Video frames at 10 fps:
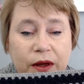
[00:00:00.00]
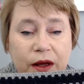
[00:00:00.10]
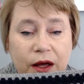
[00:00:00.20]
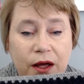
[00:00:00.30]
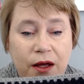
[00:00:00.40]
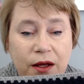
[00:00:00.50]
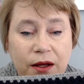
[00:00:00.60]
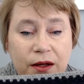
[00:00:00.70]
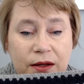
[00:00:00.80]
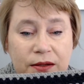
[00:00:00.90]

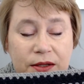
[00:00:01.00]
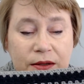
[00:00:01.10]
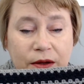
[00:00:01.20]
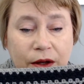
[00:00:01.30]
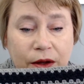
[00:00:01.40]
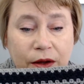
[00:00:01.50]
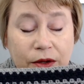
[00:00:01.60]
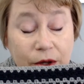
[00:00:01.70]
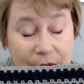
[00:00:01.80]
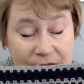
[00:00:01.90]

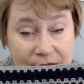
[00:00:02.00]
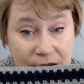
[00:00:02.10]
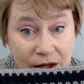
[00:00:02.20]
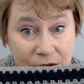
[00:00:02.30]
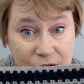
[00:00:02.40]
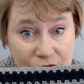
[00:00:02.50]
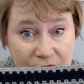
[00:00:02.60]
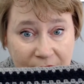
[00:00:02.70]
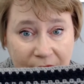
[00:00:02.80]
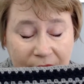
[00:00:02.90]
US single
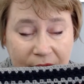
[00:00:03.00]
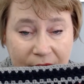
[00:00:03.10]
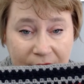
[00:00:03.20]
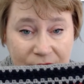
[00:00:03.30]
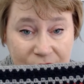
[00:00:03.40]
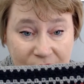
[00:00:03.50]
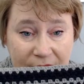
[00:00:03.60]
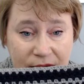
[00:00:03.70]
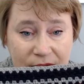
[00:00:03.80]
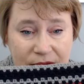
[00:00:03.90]
crochet and
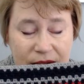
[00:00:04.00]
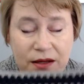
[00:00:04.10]
chains,